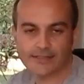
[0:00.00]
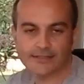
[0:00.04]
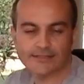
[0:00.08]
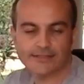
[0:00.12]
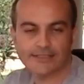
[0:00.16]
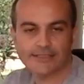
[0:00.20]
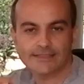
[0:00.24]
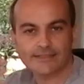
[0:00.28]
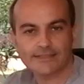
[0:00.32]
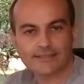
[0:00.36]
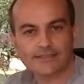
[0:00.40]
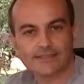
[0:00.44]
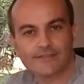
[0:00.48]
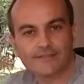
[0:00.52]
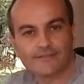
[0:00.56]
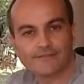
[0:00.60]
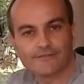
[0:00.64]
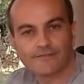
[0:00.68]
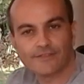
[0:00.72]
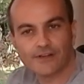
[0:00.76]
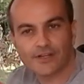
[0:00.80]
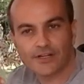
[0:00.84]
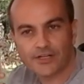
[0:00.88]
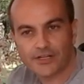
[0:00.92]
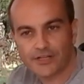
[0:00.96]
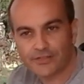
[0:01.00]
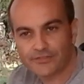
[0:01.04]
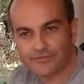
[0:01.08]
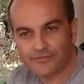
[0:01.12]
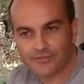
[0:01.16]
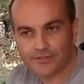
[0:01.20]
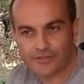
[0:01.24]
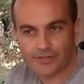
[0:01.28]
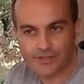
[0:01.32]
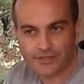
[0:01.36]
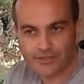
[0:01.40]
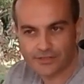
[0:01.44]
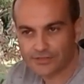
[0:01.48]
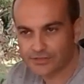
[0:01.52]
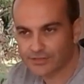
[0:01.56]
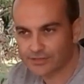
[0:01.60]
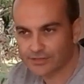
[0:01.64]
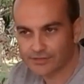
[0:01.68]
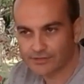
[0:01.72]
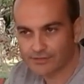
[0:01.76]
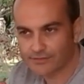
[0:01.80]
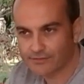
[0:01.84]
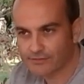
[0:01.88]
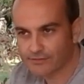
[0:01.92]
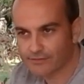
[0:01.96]
so this is the very
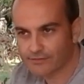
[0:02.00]
first